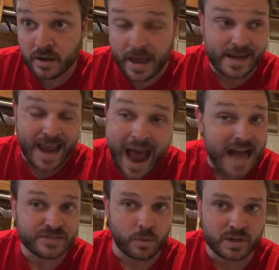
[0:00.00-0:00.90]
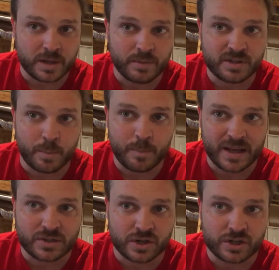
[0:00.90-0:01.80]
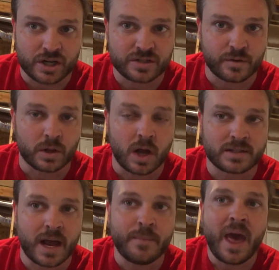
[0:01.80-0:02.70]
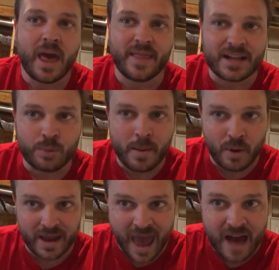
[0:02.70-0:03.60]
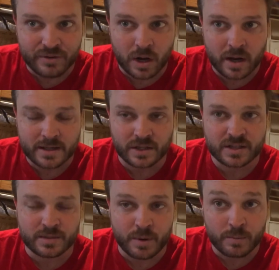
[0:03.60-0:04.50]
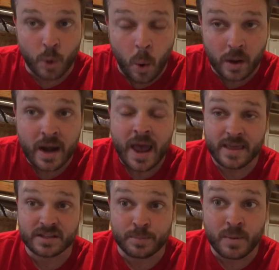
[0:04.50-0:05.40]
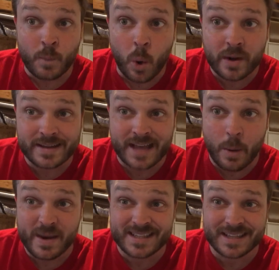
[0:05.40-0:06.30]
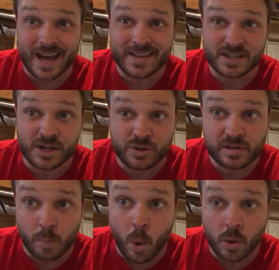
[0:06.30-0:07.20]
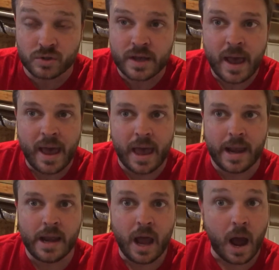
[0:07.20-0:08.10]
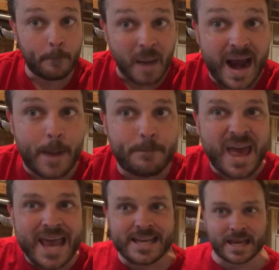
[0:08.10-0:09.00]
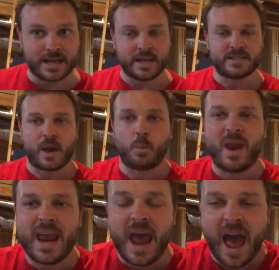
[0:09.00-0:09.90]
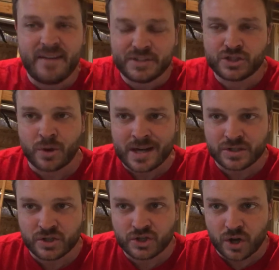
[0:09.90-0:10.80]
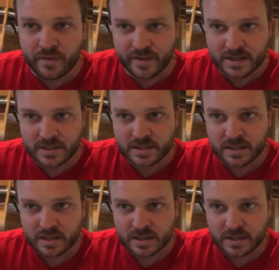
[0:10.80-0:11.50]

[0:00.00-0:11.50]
And he has forced him to pick certain judges for a long time. And that's why Brett Kavanaugh is on the Supreme Court. And the Supreme Court is how we decide this country's morals. And my opinion is that we haven't scratched the surface